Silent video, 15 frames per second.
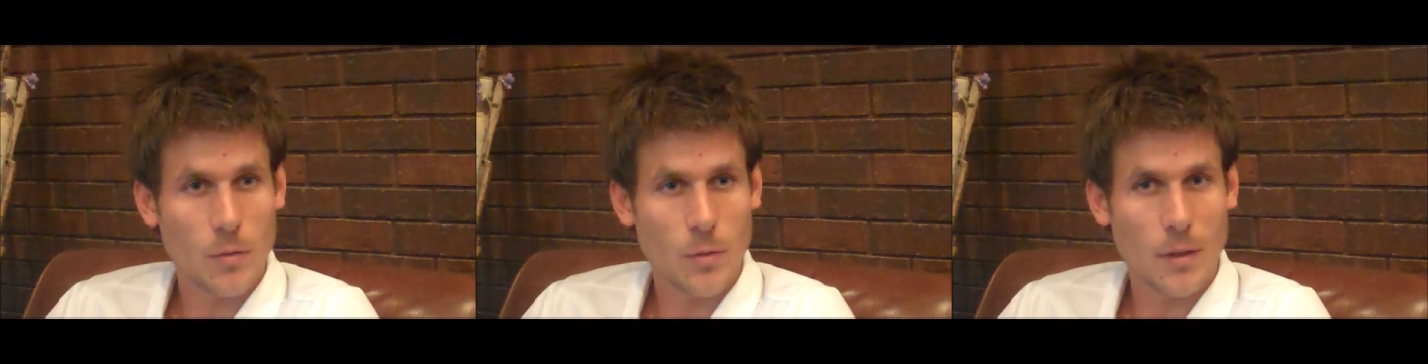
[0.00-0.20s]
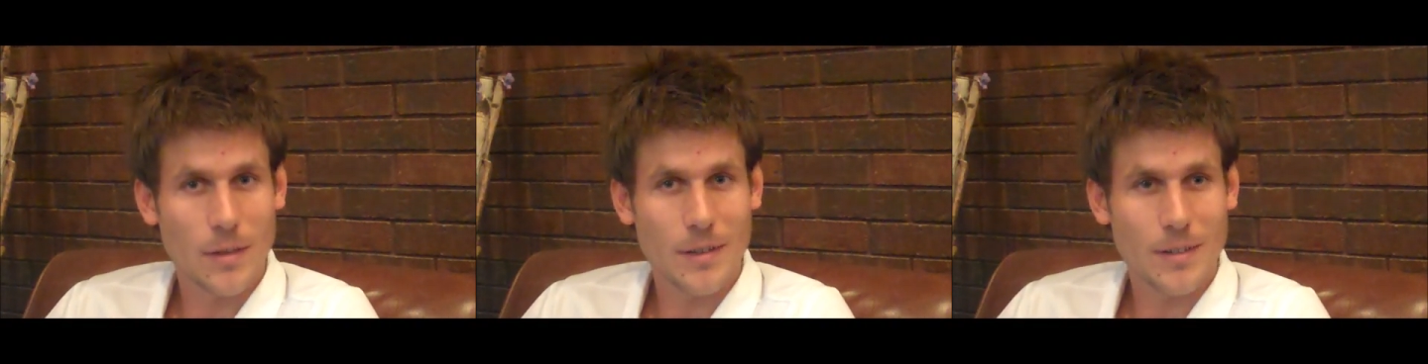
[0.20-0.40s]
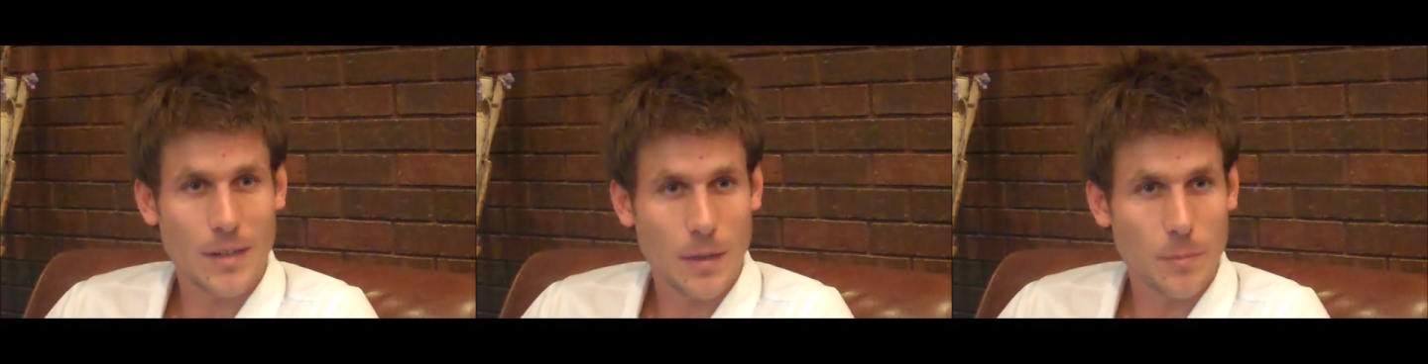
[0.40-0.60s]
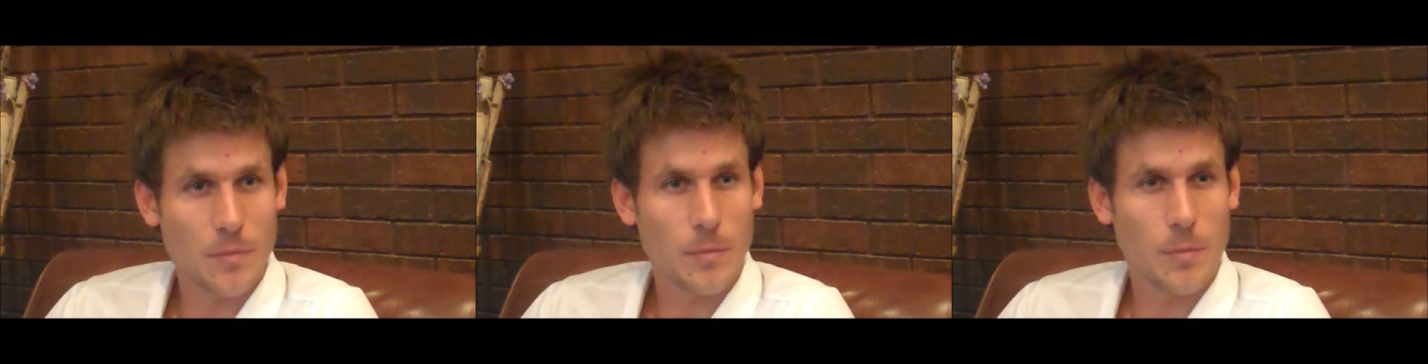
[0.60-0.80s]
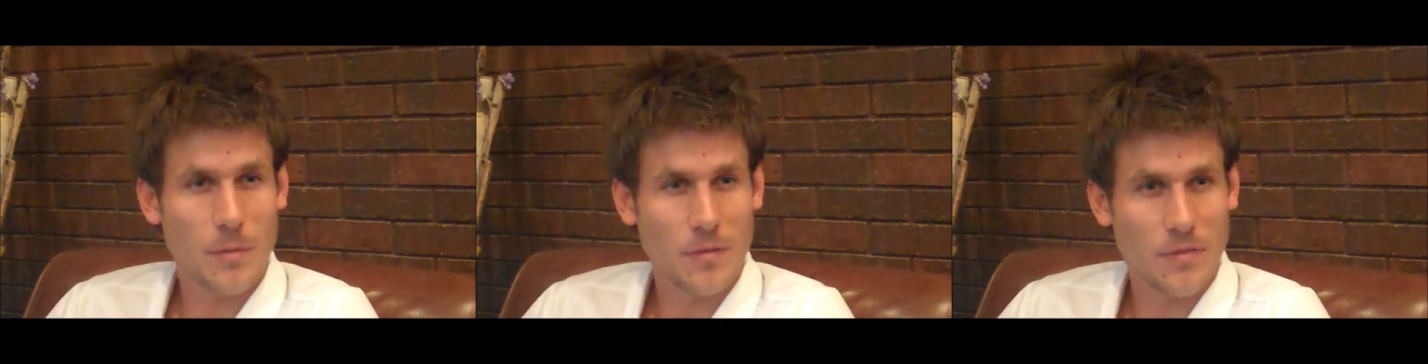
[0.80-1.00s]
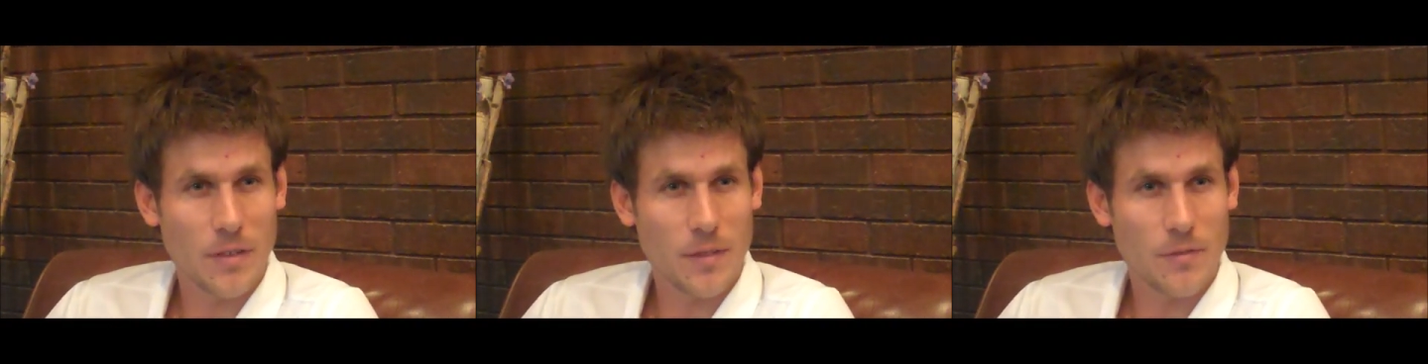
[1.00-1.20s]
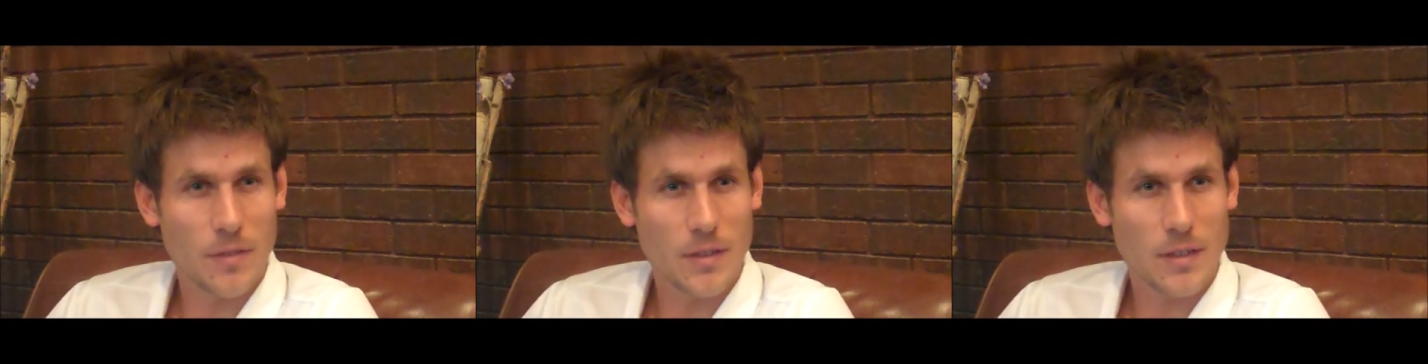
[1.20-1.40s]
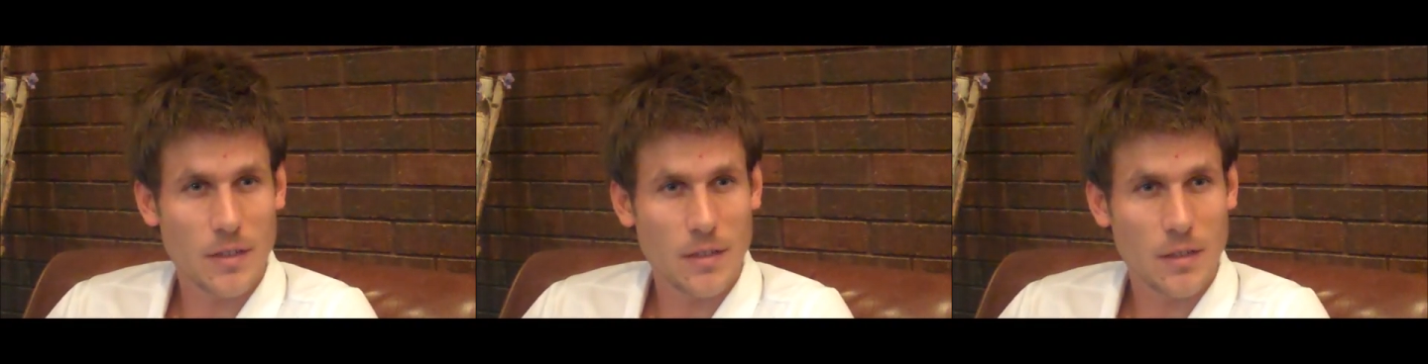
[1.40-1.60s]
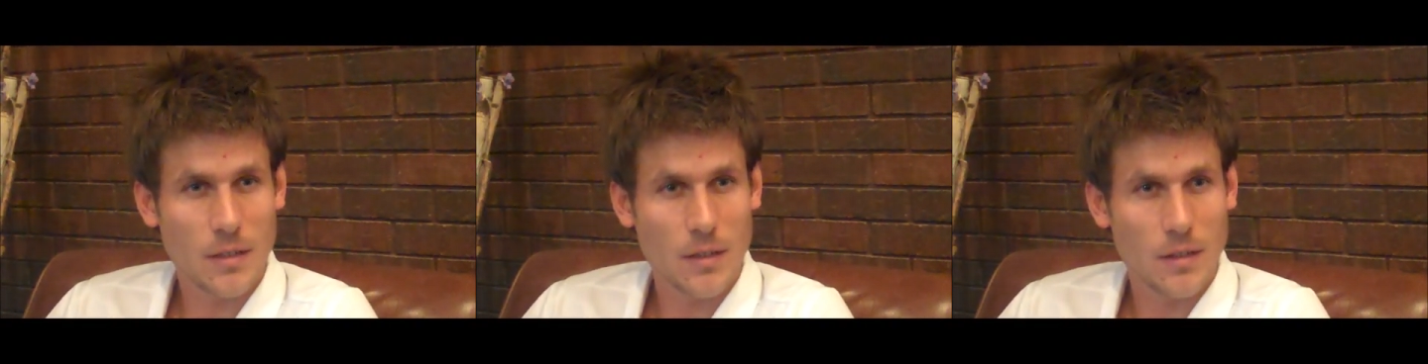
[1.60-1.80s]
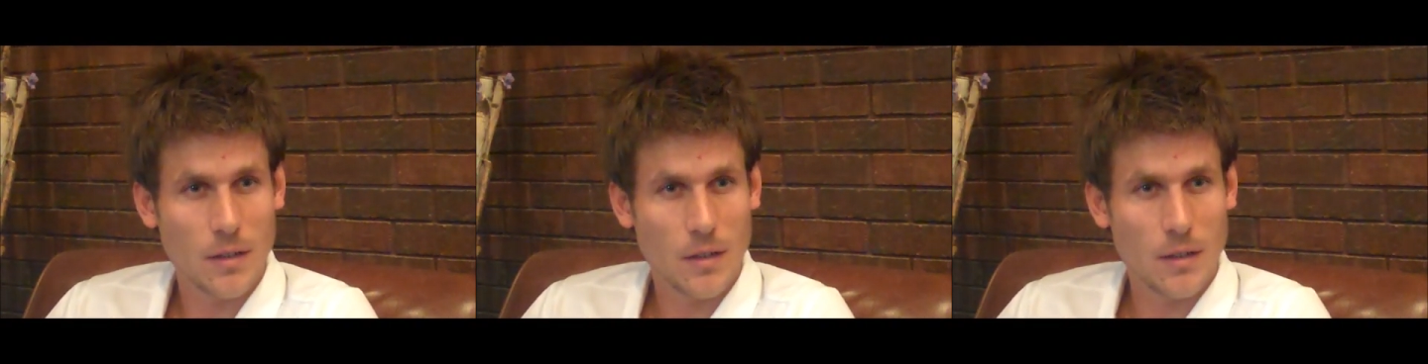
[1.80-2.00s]
to at least keep fit physically.
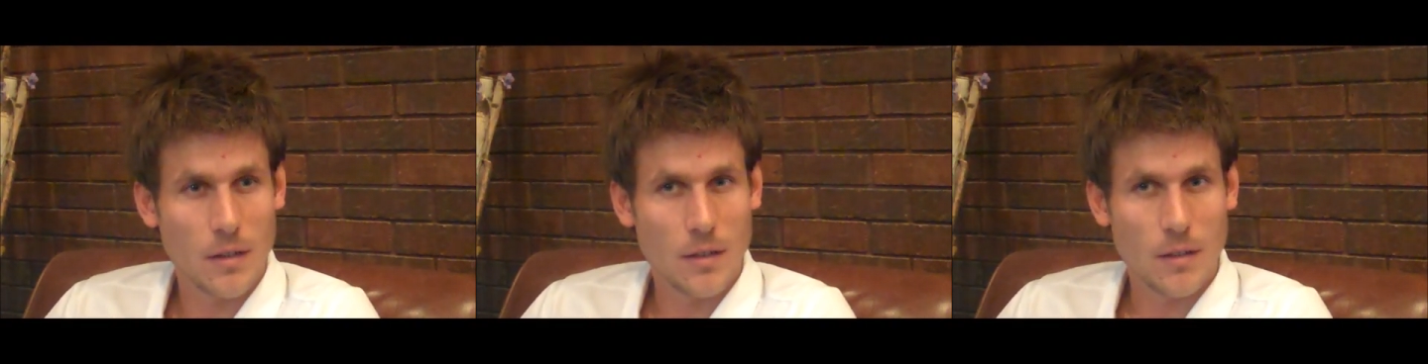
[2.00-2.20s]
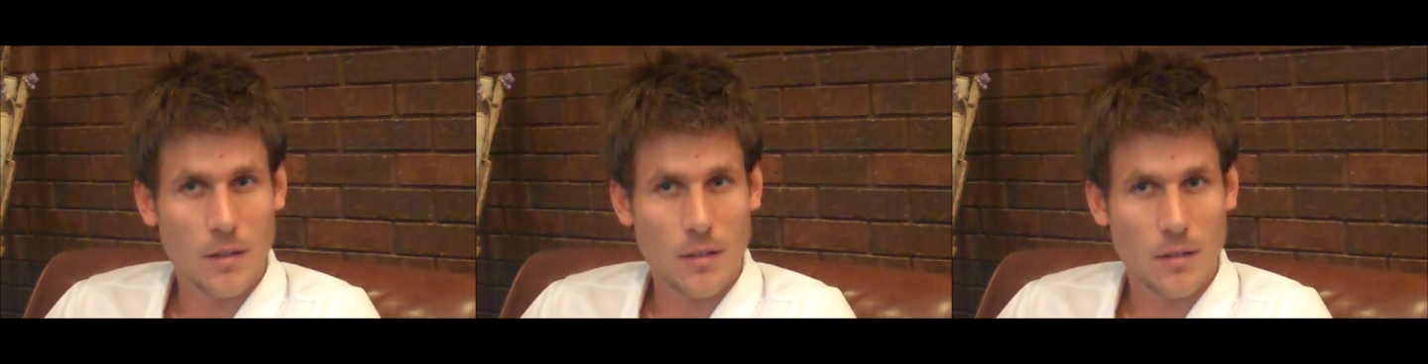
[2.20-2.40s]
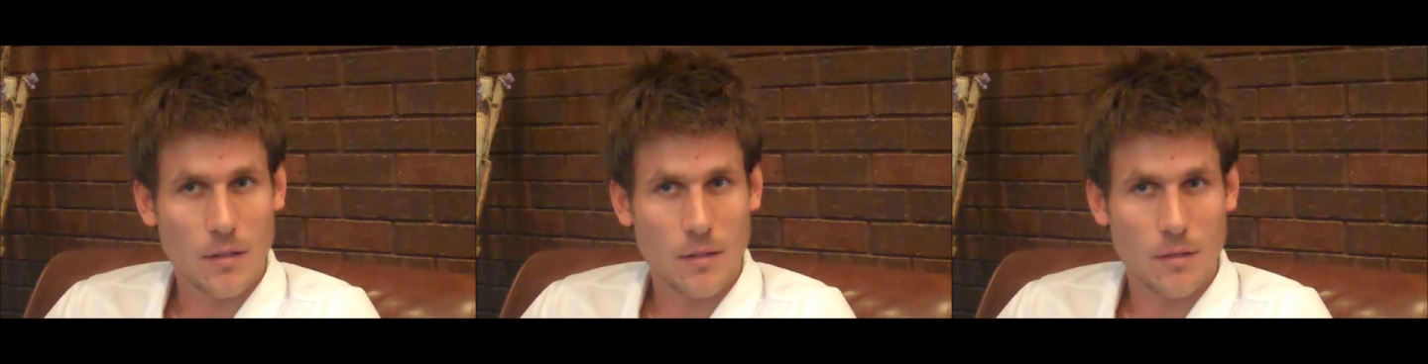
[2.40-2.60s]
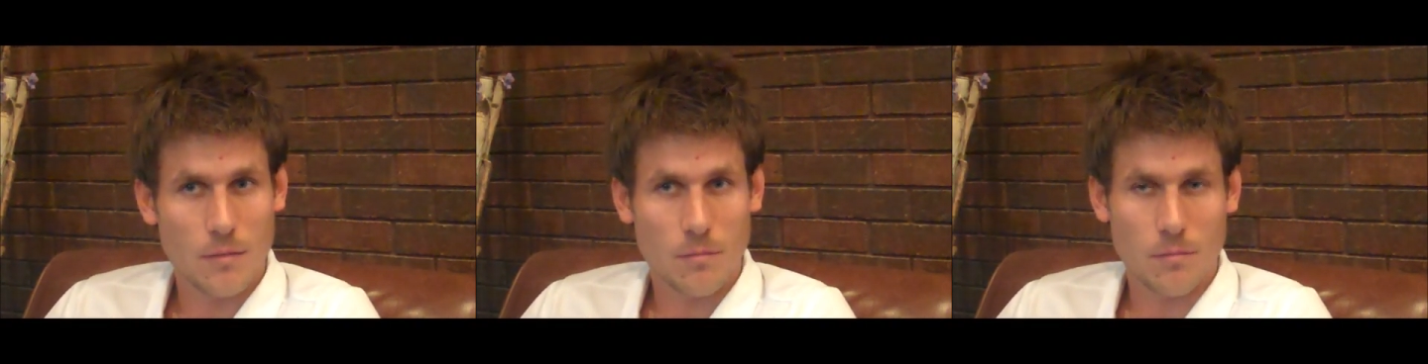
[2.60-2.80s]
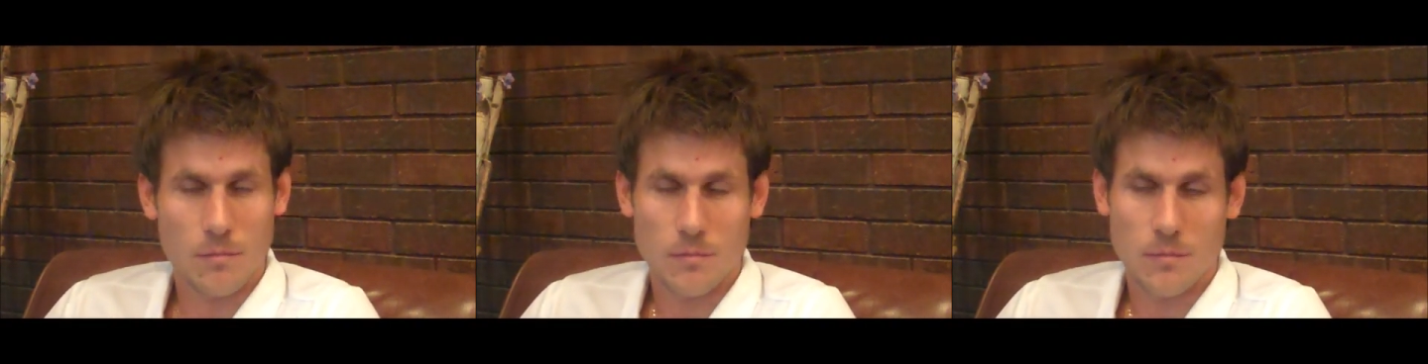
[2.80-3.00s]
Um,